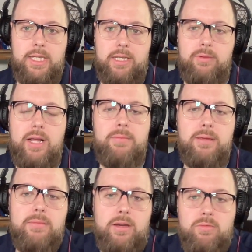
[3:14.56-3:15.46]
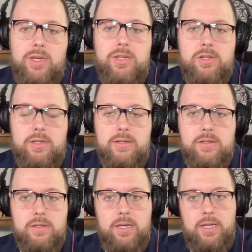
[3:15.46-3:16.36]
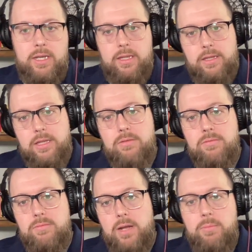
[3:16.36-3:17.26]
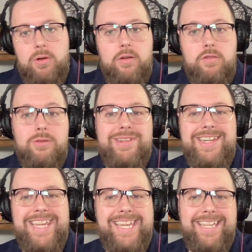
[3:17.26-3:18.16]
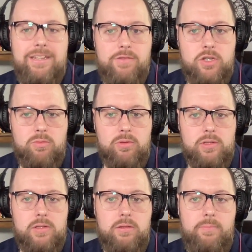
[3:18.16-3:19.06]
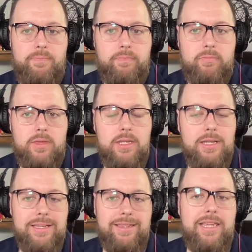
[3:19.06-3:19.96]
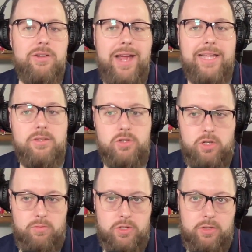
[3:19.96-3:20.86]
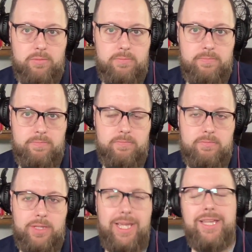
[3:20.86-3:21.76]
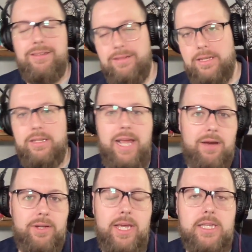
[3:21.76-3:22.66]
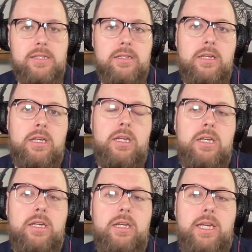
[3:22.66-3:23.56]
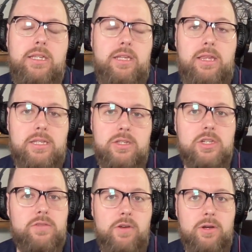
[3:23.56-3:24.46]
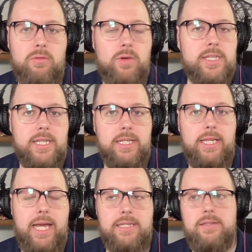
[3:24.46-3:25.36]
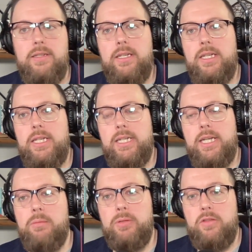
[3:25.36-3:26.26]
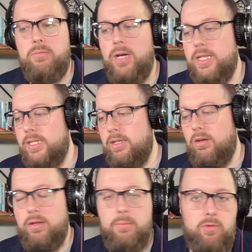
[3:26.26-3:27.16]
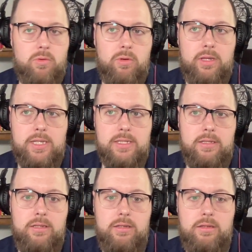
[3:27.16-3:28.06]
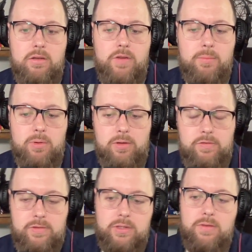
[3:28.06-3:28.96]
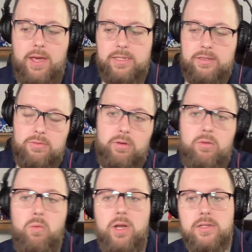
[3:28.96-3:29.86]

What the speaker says: And what I mean by reach is the number of unique individuals that your ads are shown to. And nowadays, and this is just very recent in the last couple of months, and I'm recording this in November of 2021.